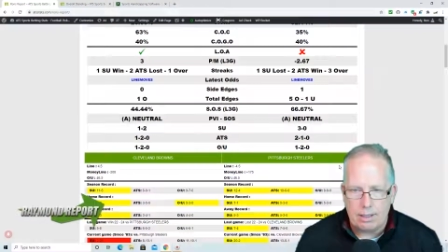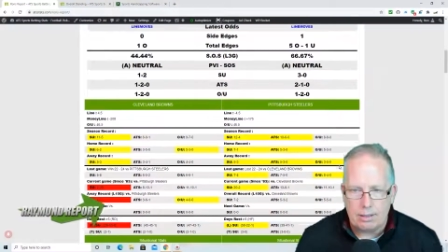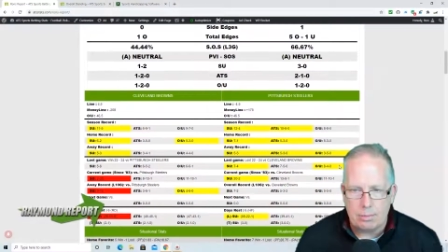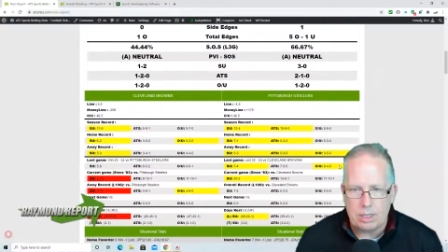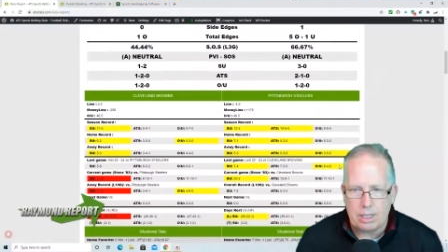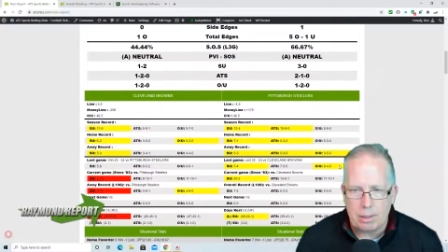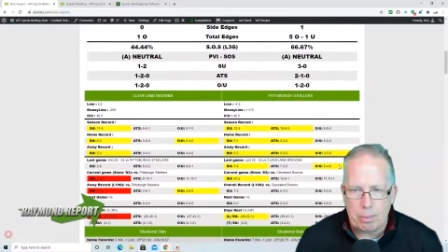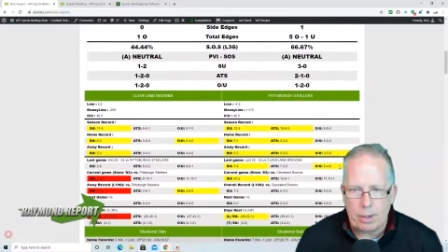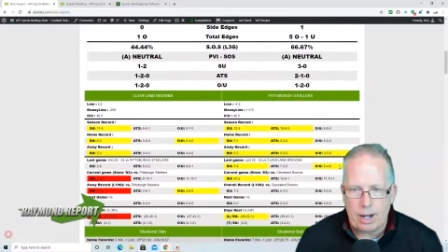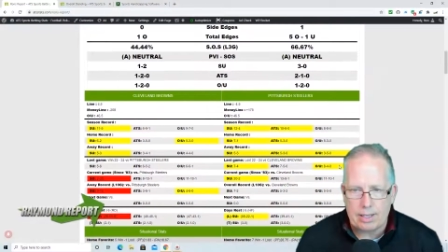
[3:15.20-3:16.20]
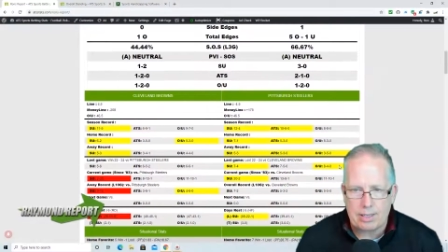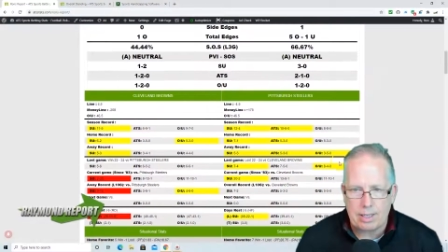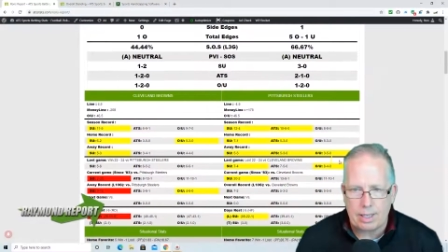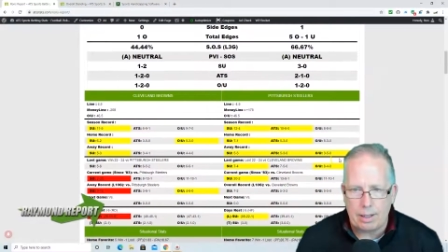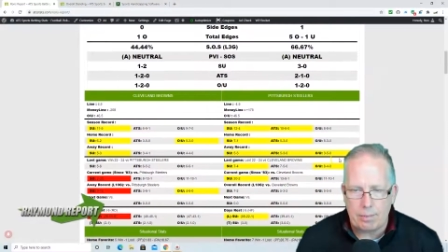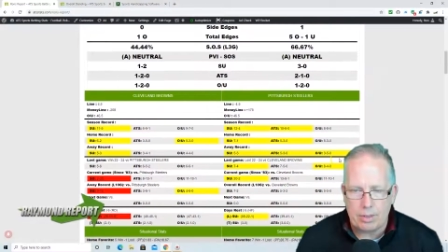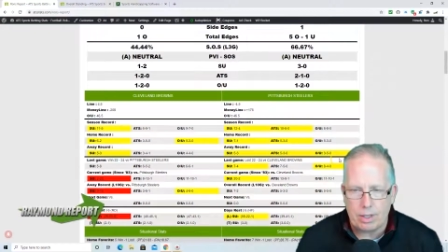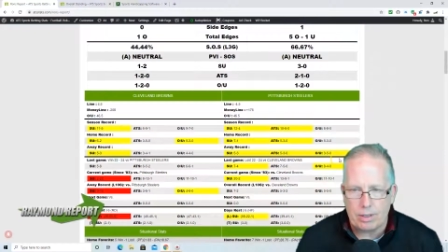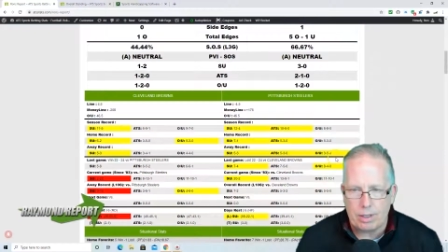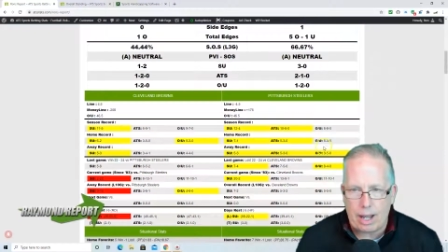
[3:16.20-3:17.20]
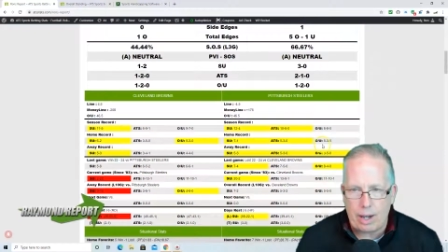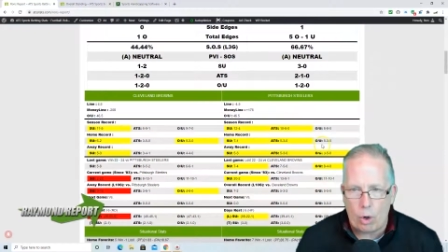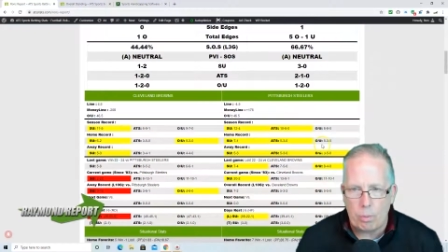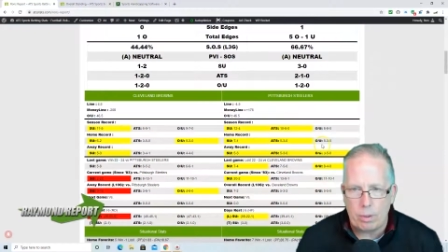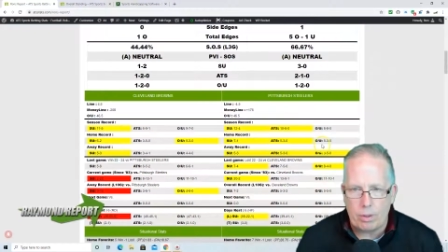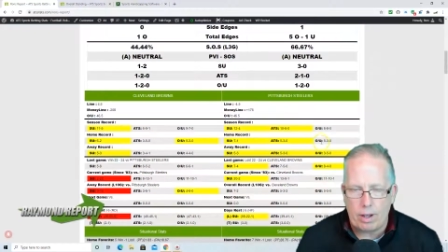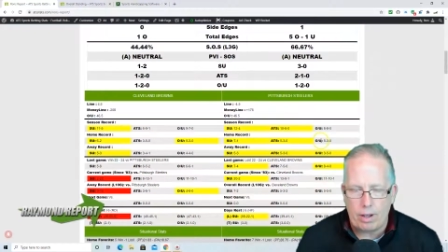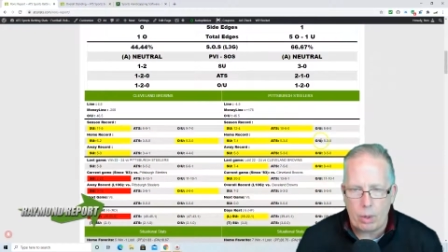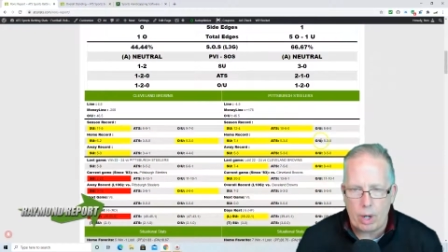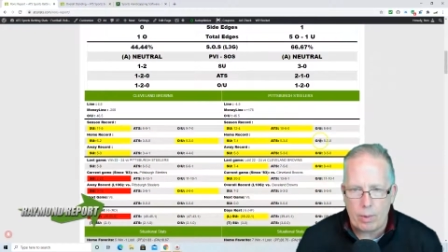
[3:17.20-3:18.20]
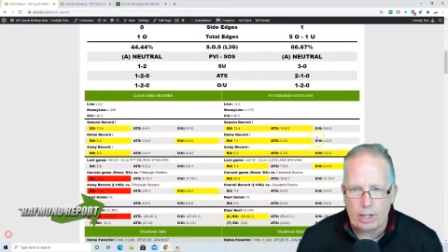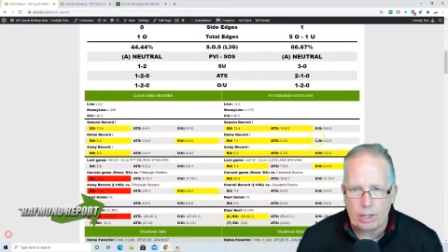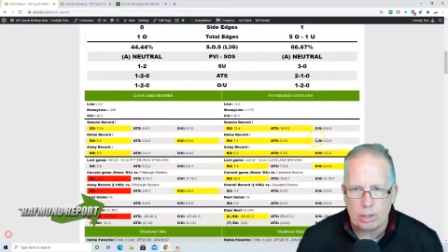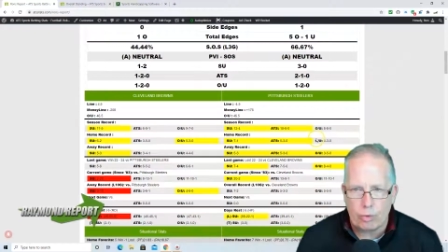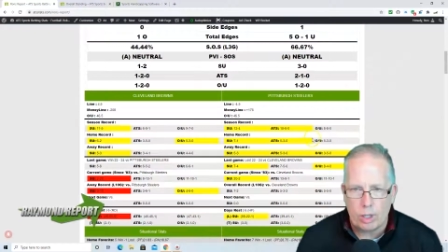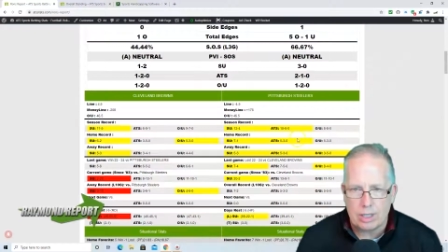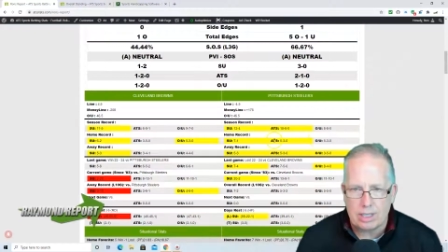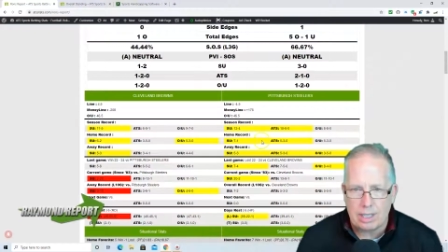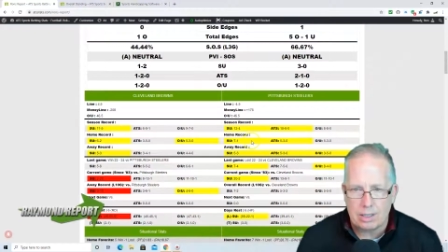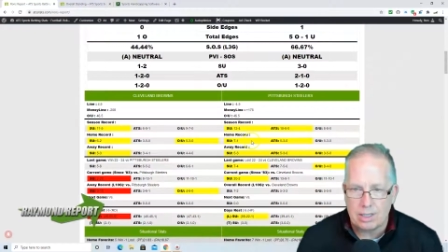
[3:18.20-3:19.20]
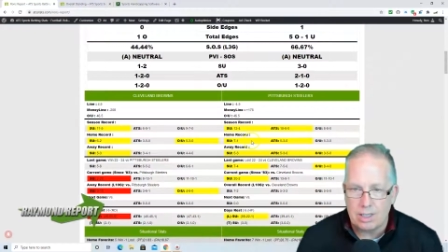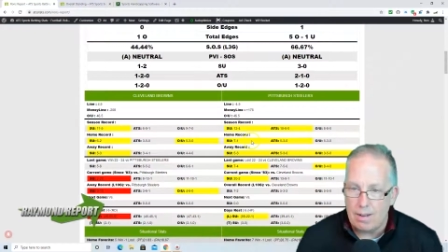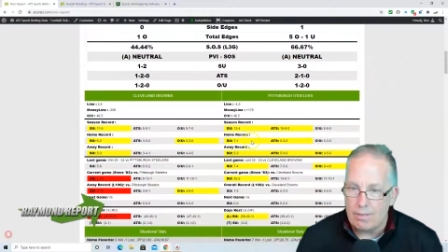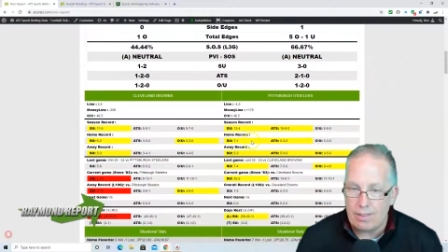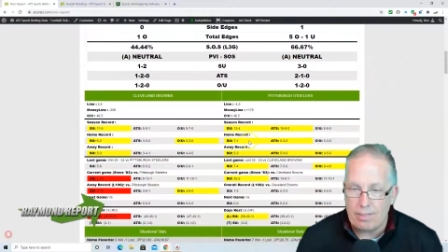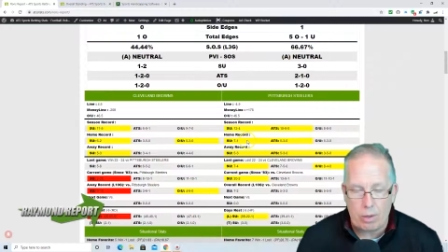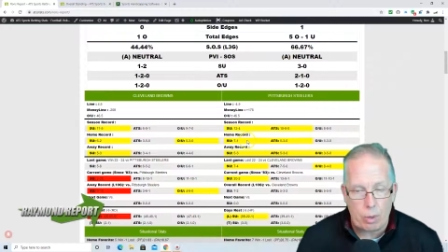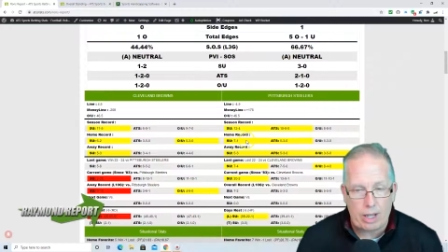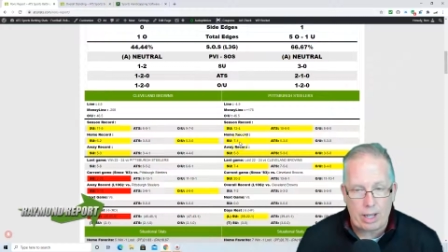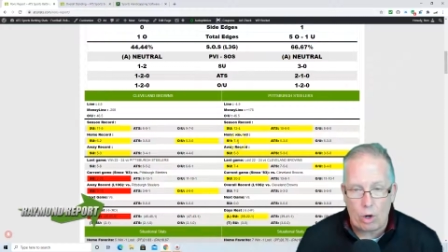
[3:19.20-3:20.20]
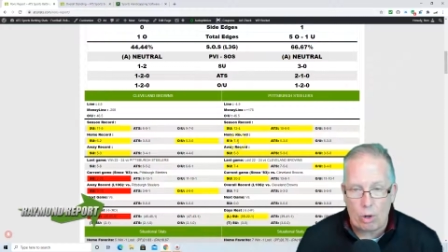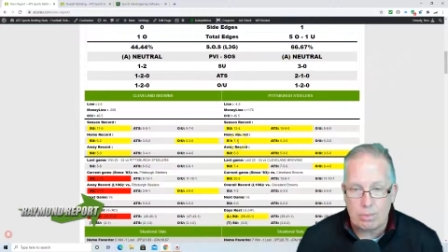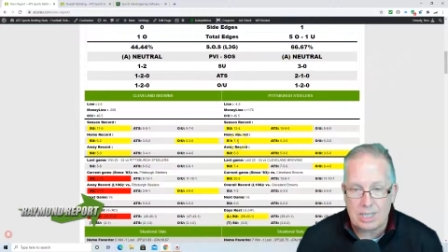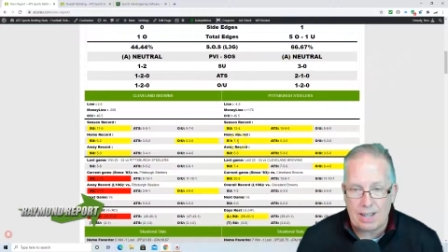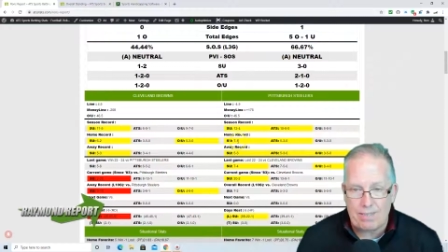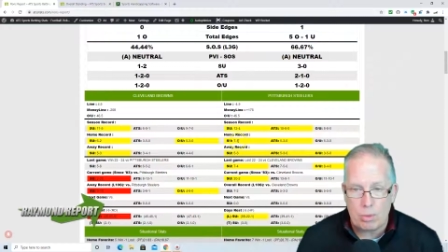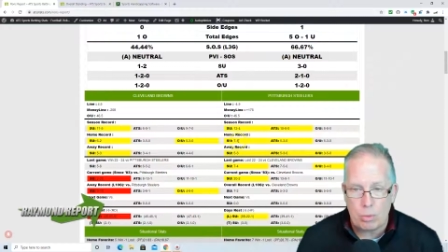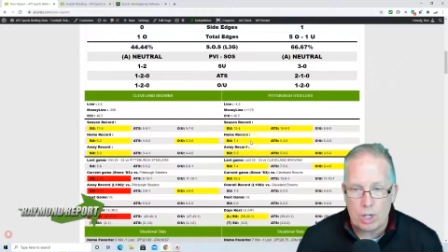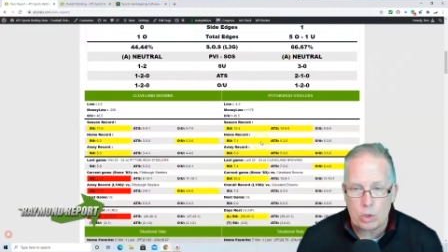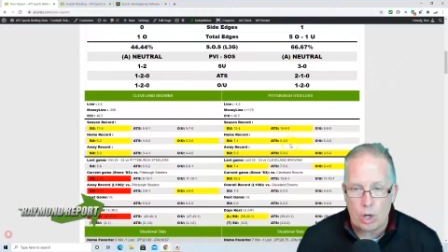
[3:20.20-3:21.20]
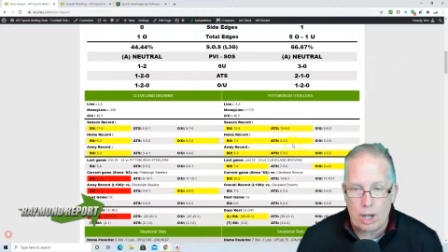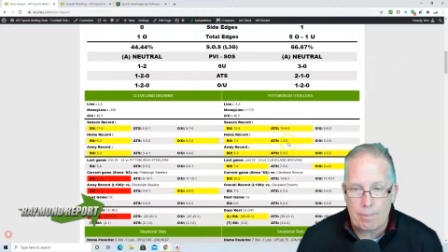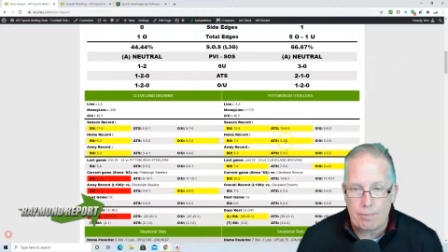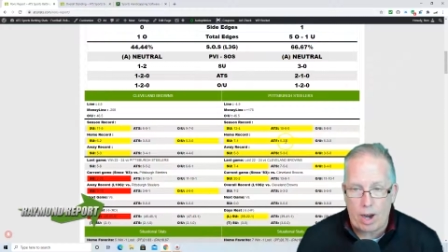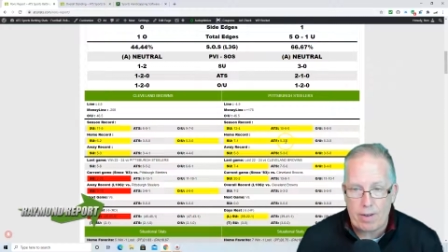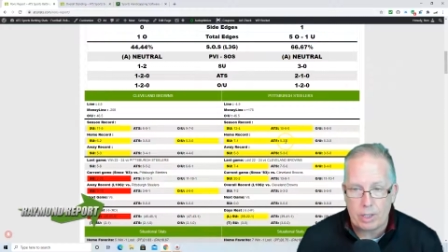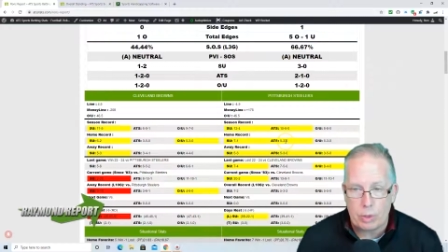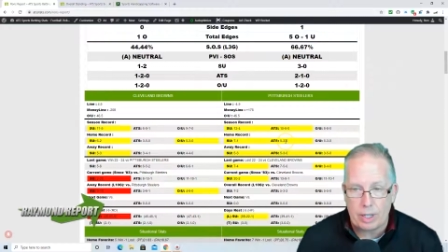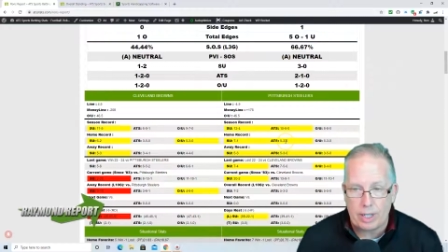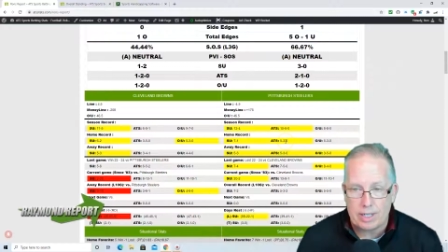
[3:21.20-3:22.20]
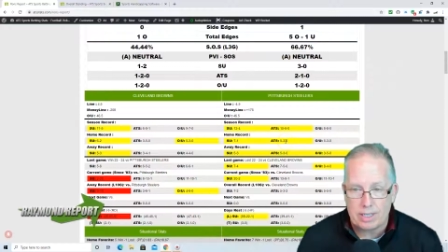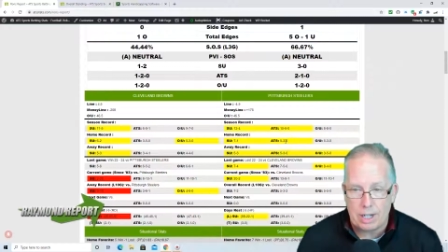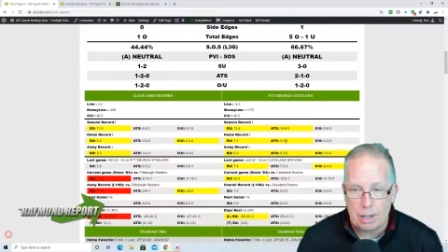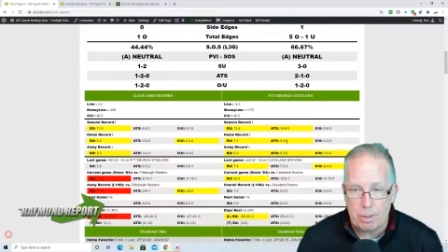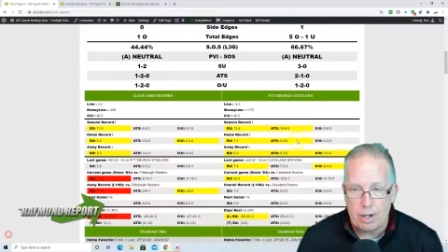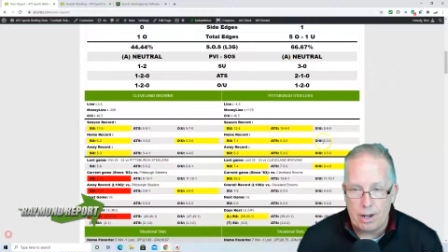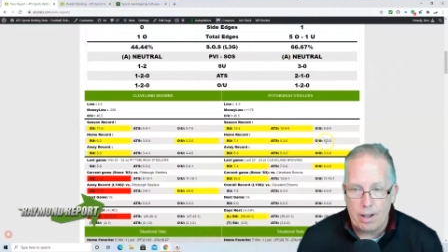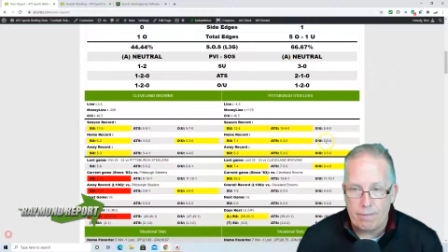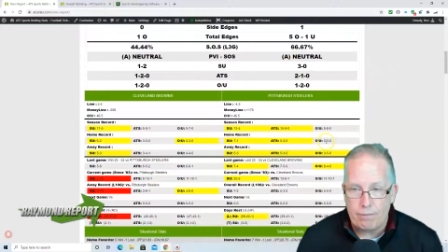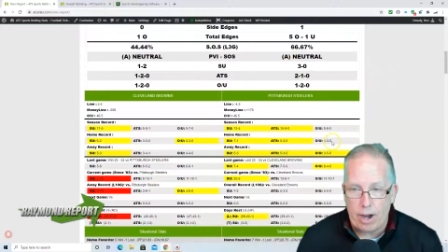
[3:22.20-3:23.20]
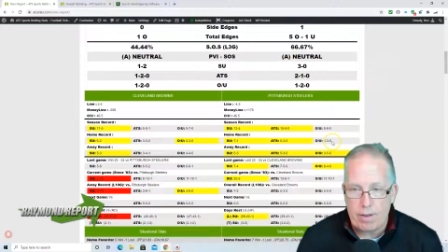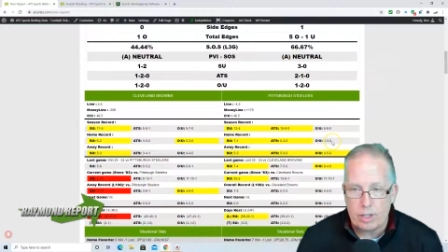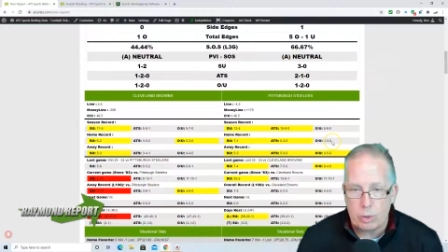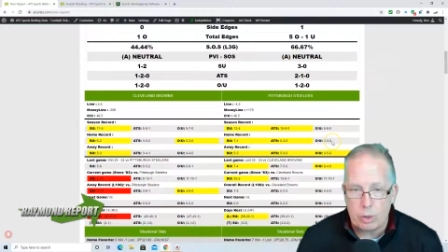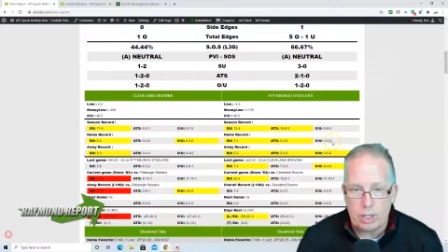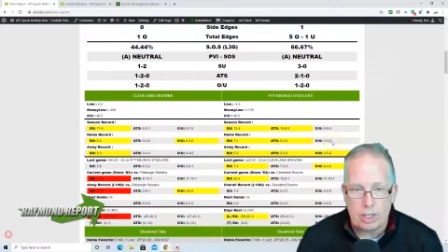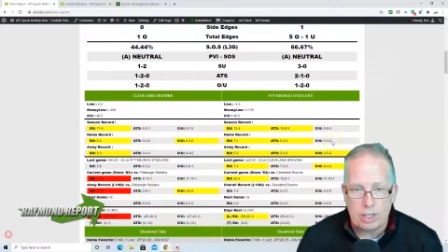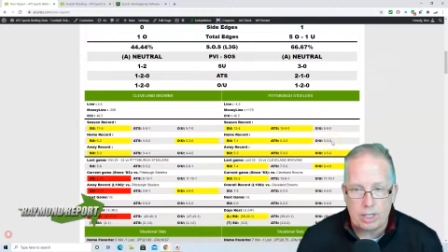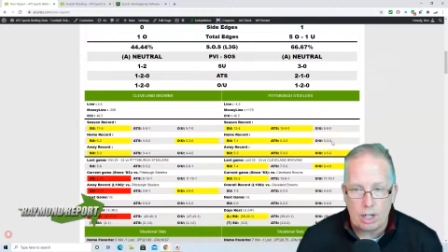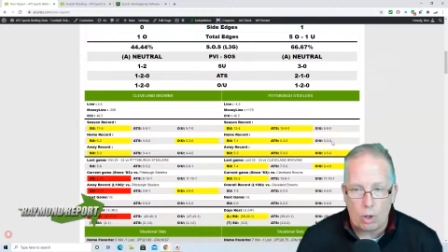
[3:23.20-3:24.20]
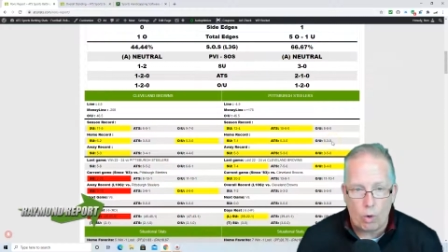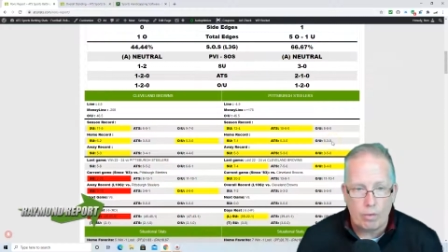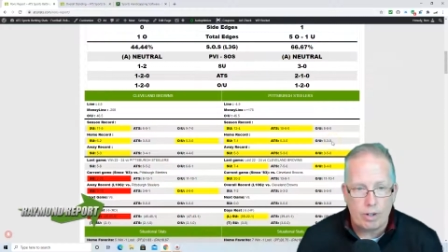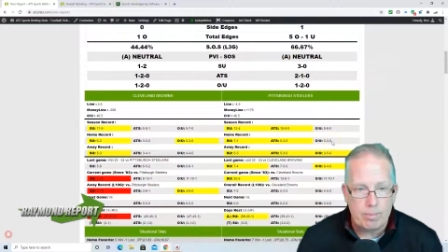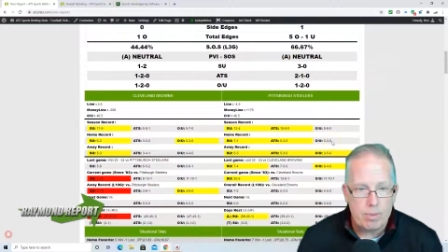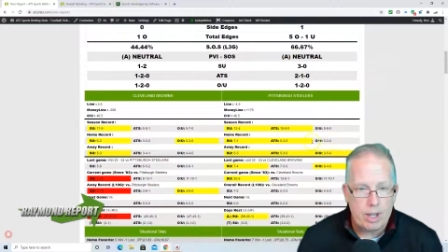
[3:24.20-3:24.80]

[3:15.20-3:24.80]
let me see the press um, the, the, at home and uh, away records for the Steelers. They've done well at home, seven and one straight up, five and three against the number, five and three to the uh, over,